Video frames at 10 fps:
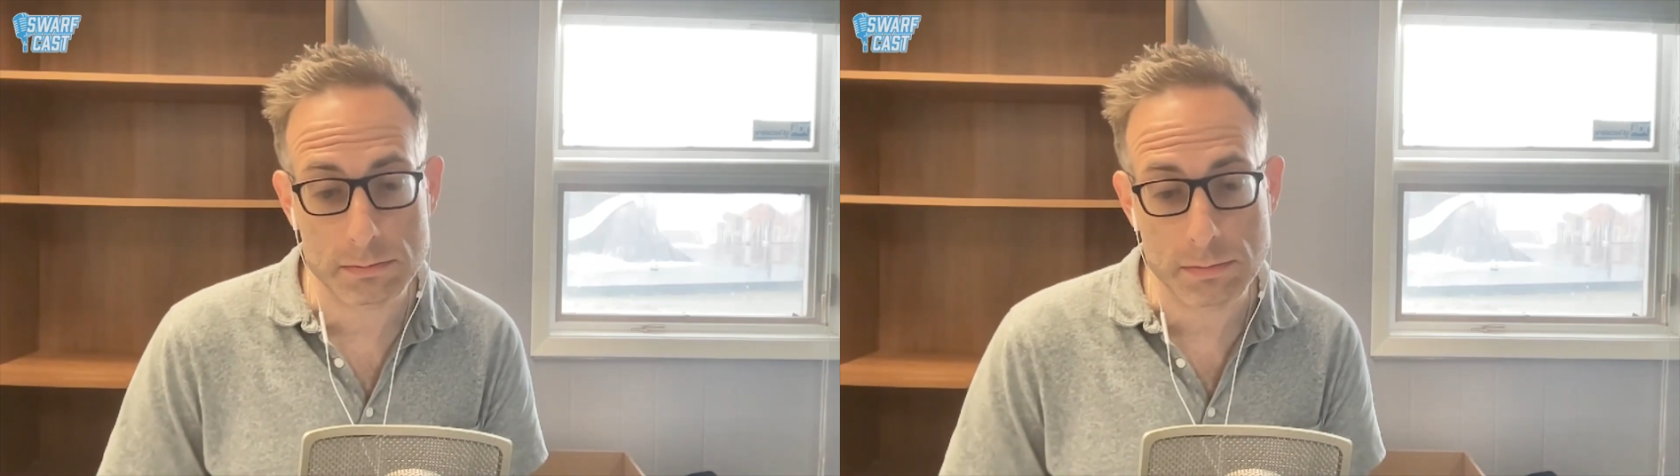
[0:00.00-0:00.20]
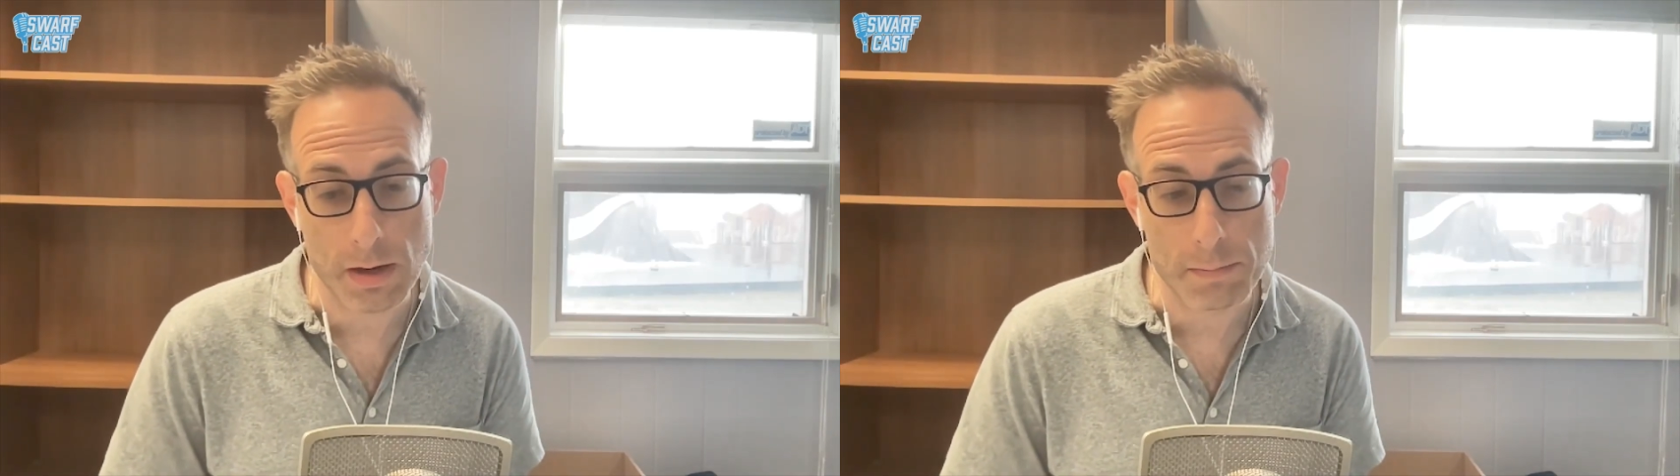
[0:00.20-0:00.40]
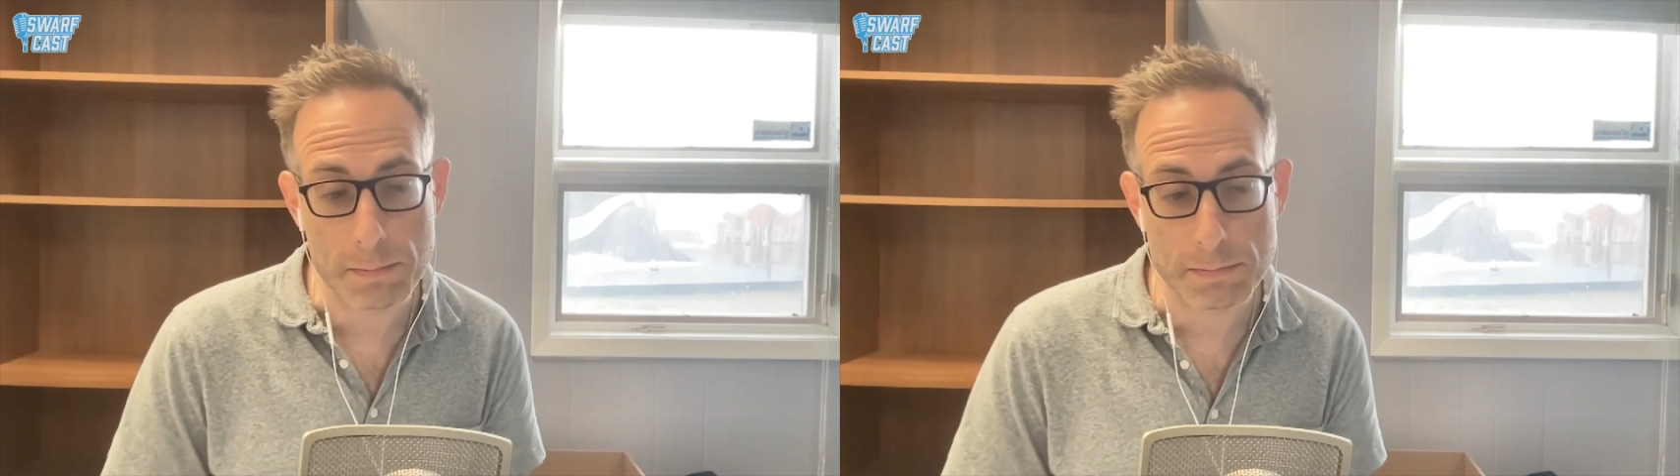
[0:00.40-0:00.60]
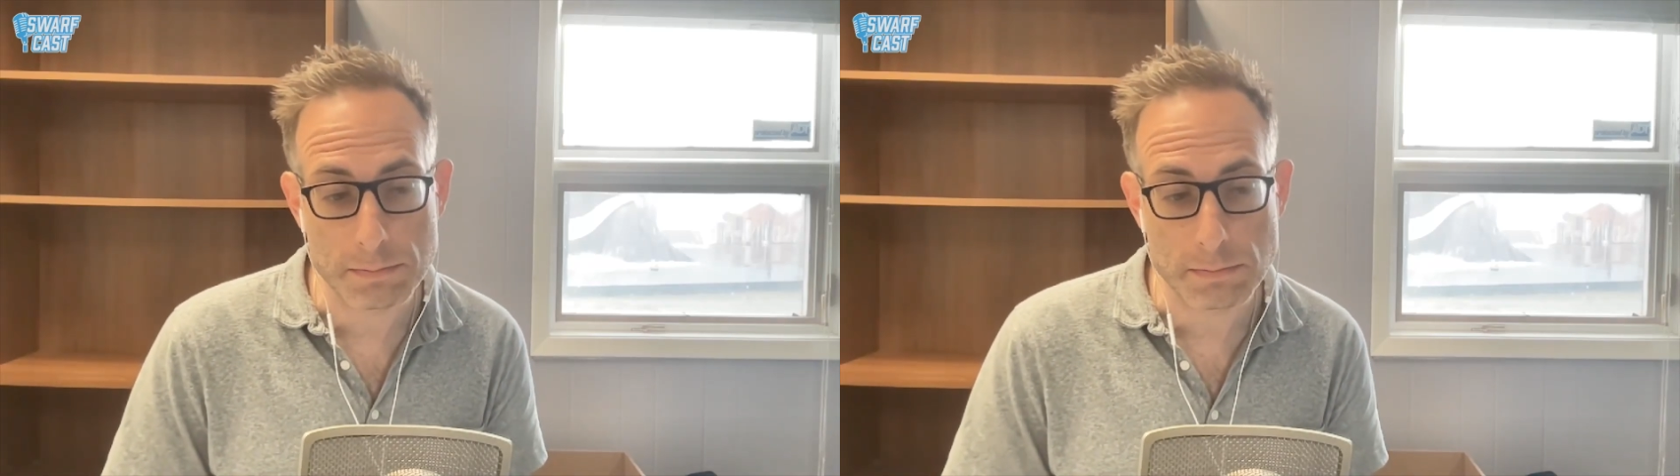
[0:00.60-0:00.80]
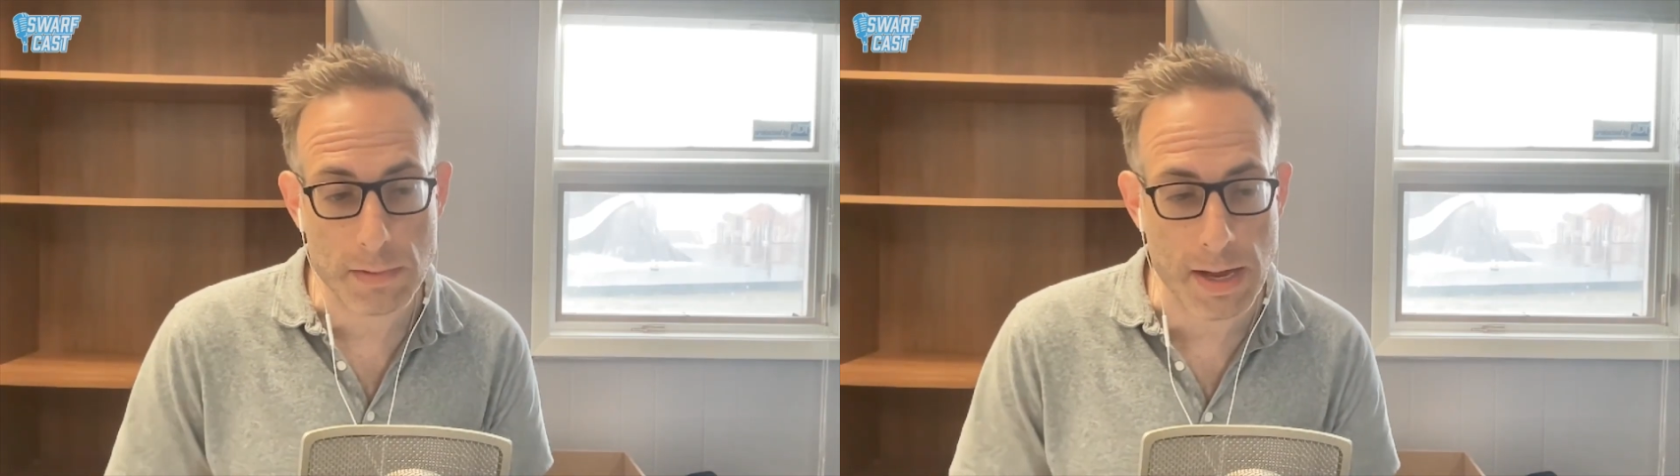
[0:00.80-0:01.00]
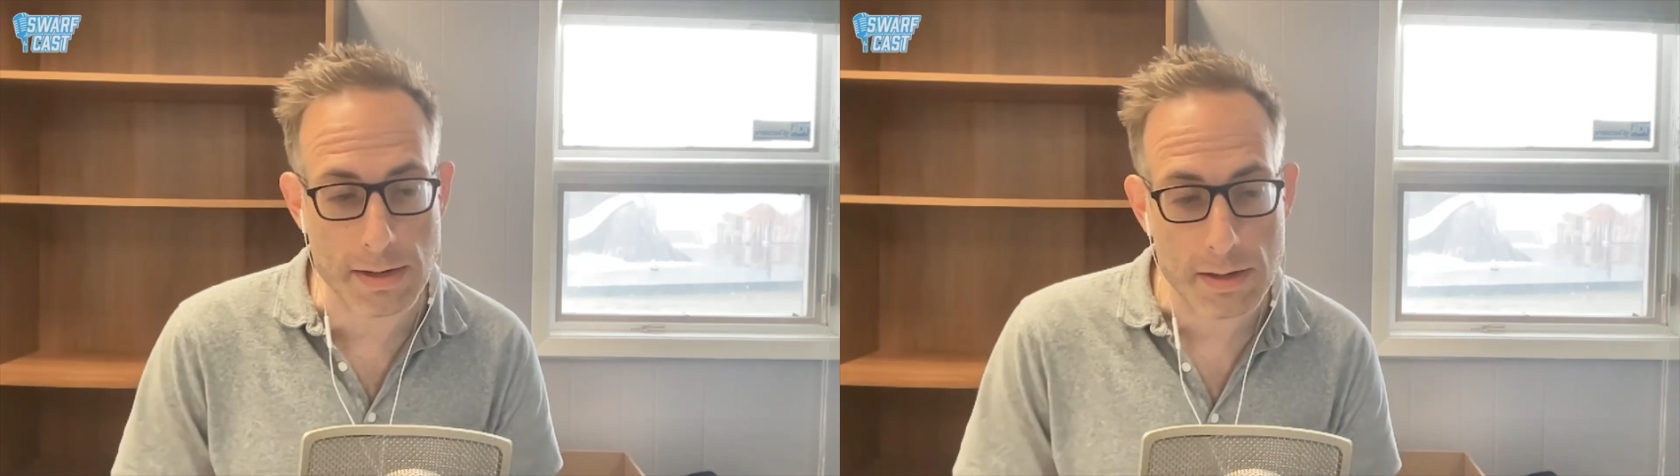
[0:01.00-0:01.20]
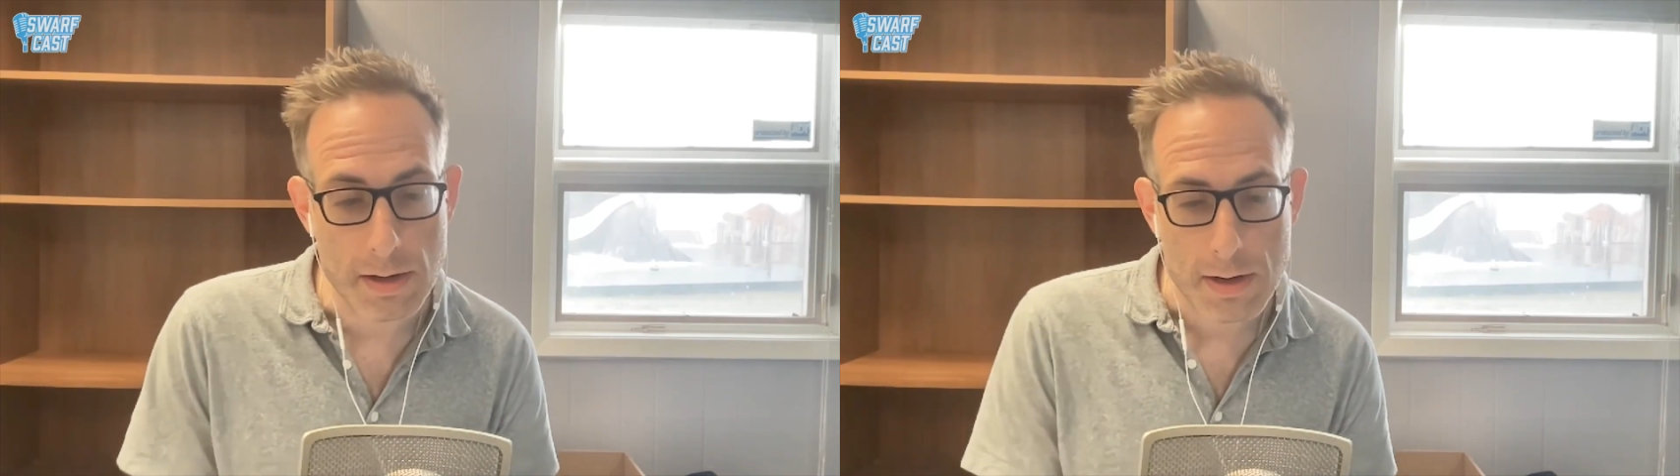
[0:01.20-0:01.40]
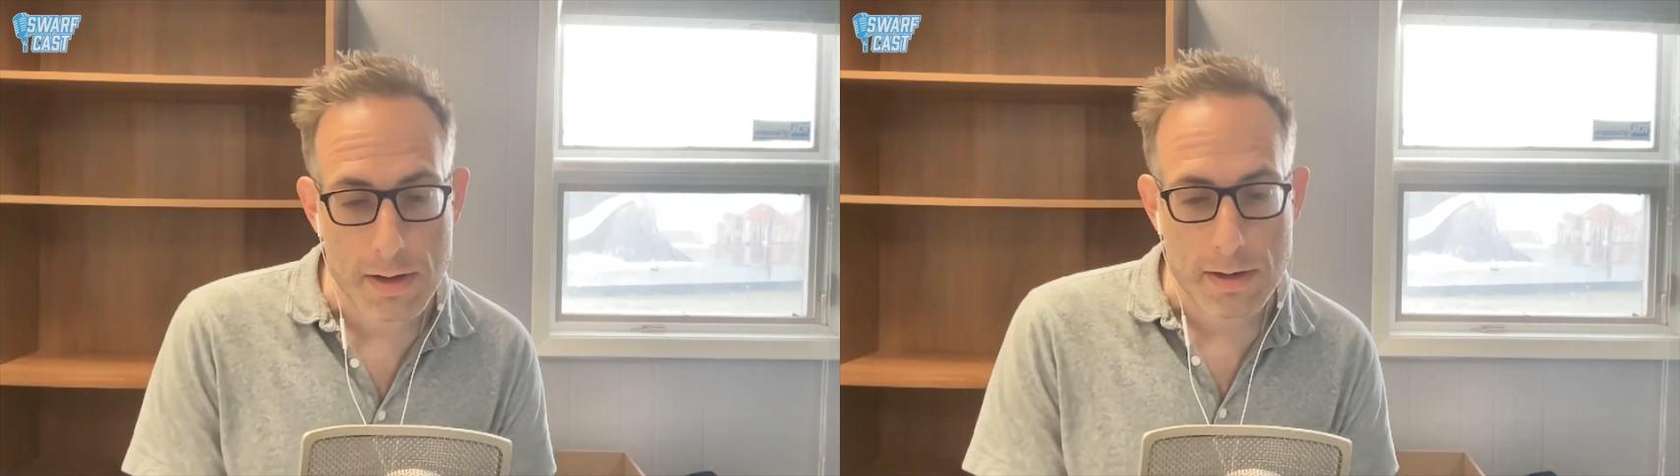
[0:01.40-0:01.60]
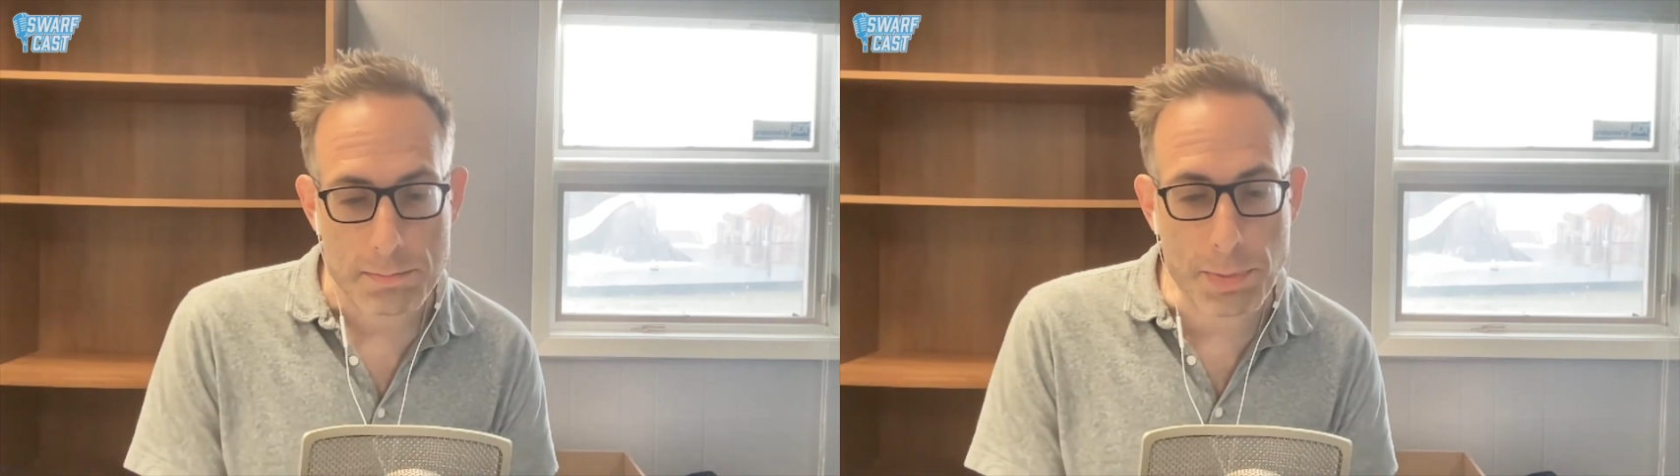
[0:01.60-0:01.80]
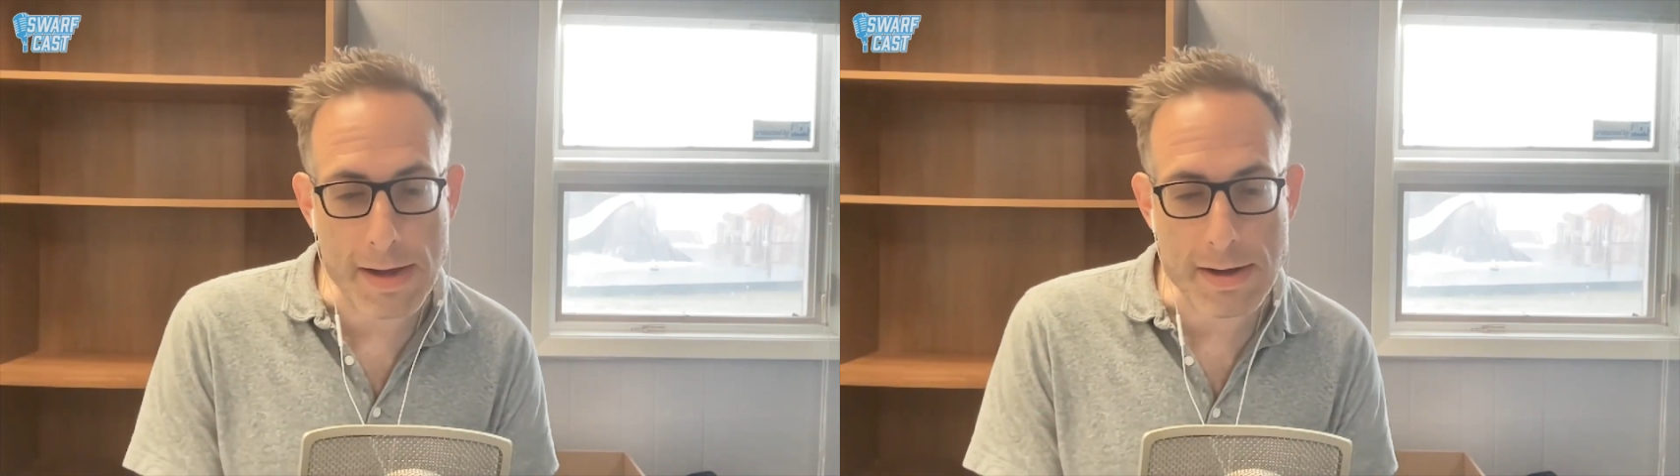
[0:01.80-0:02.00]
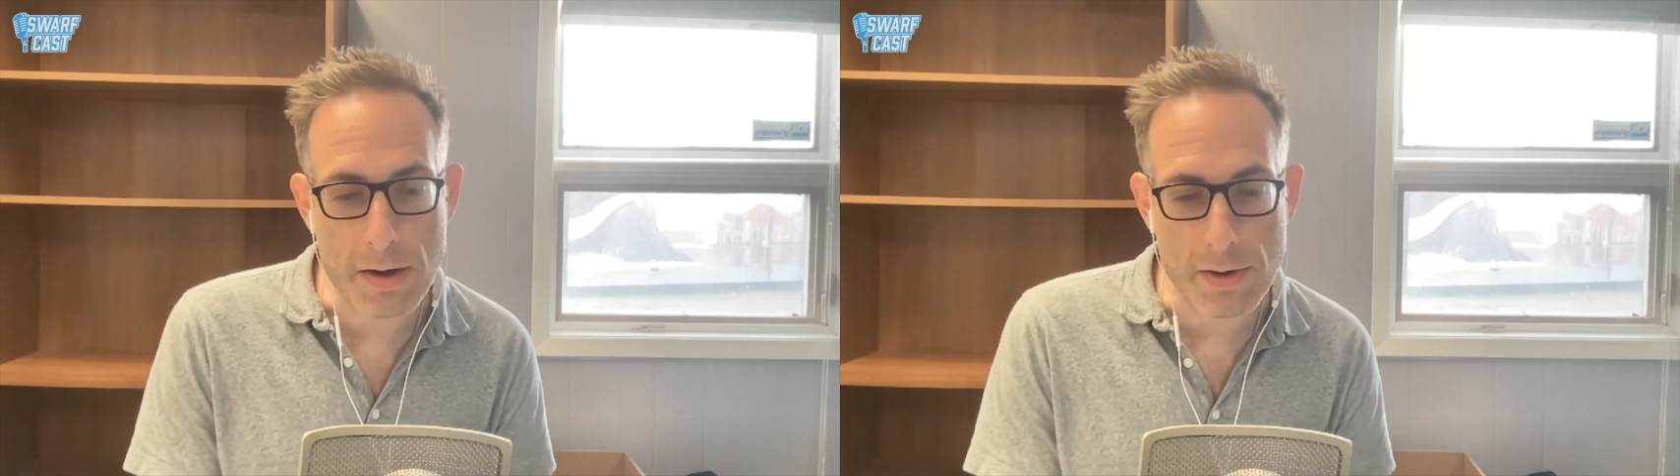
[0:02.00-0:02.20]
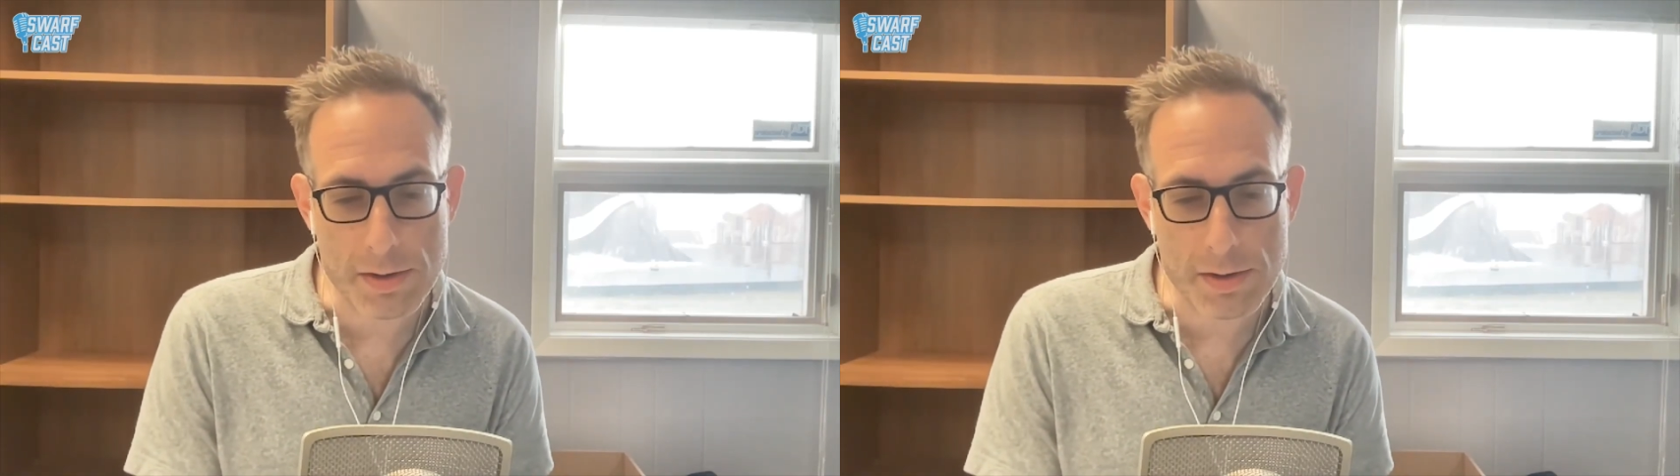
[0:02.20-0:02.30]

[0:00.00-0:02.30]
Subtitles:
and binary